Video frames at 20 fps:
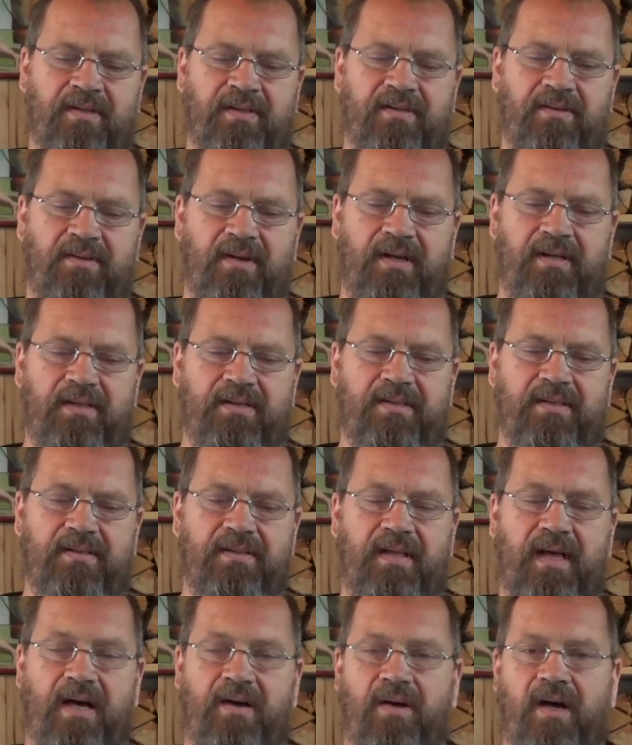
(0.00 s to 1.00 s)
Right.
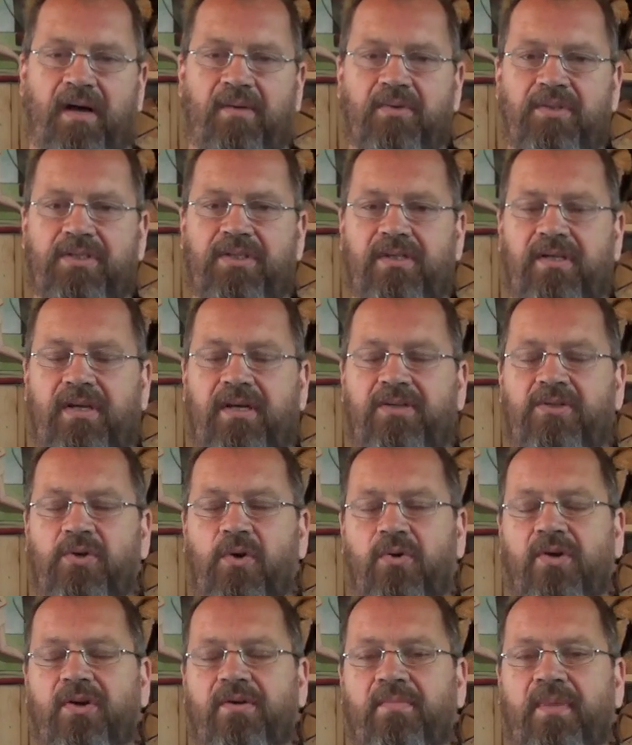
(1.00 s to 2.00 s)
Now, I was
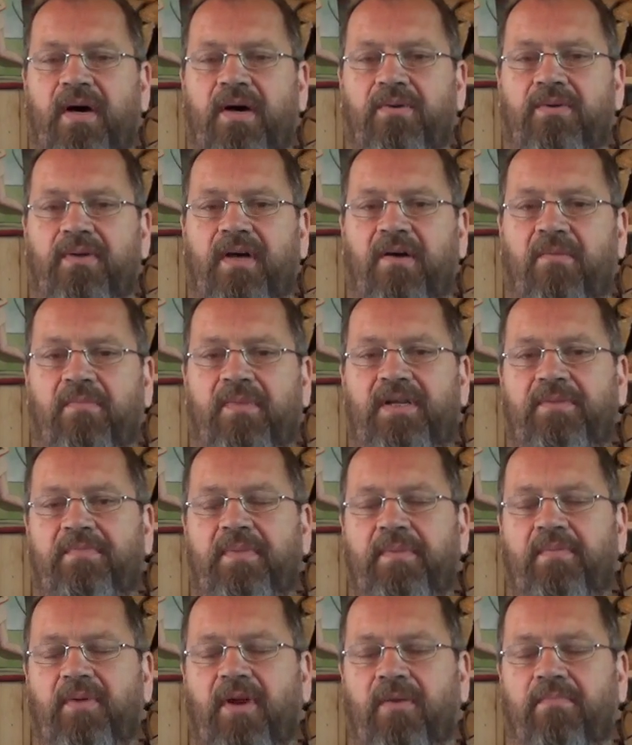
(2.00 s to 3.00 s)
talking about how many
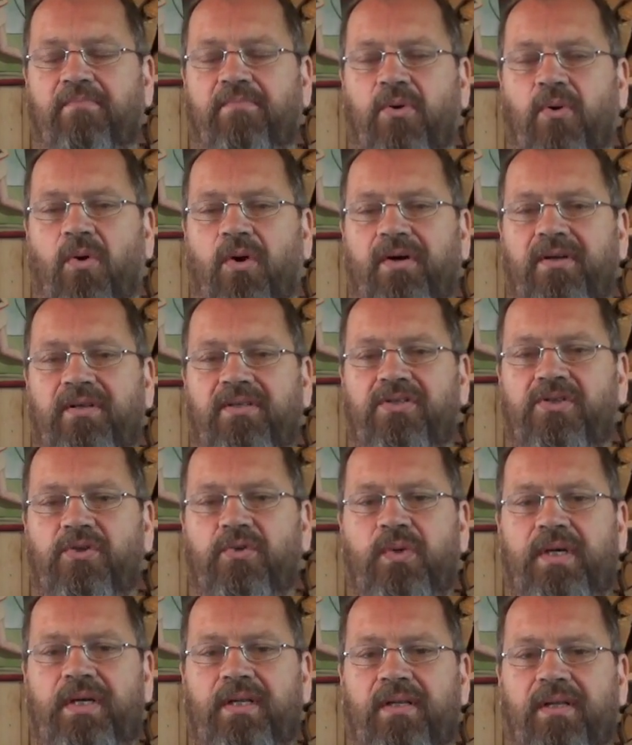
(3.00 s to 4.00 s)
people are born in
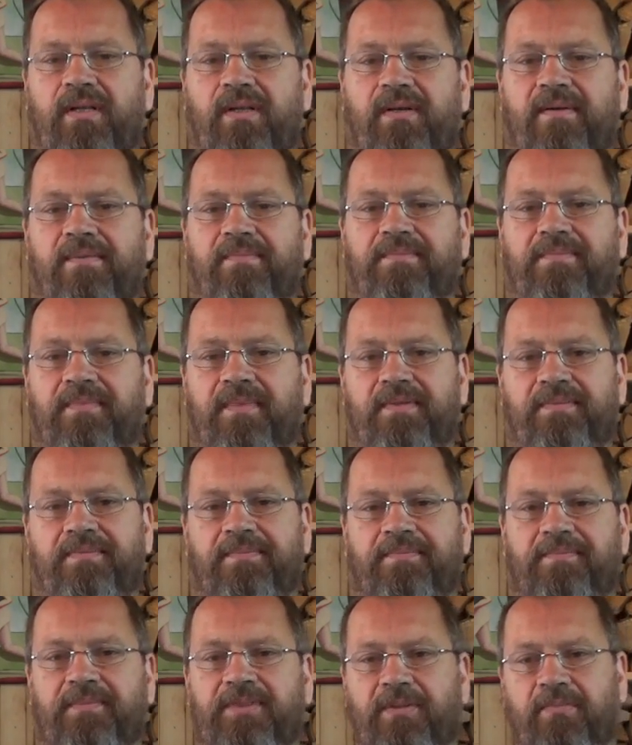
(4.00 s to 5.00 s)
Sweden.
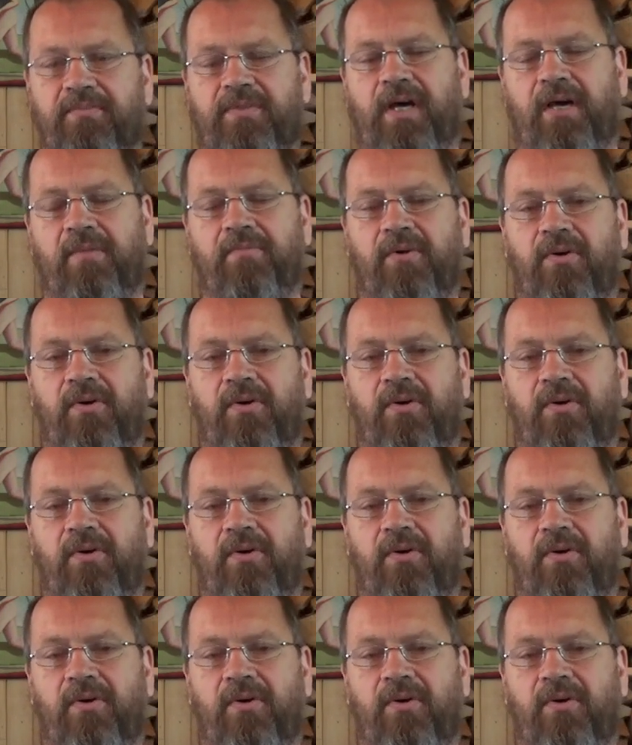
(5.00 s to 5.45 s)
some time